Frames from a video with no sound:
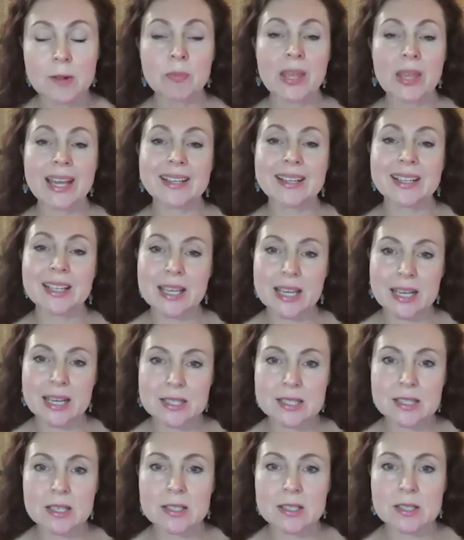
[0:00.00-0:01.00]
and
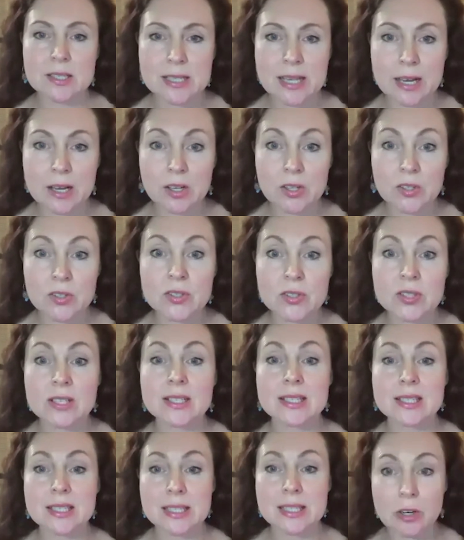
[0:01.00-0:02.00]
gets the cells
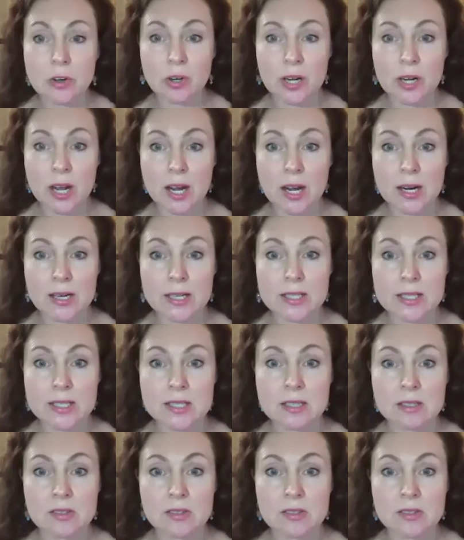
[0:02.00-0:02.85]
synchronized.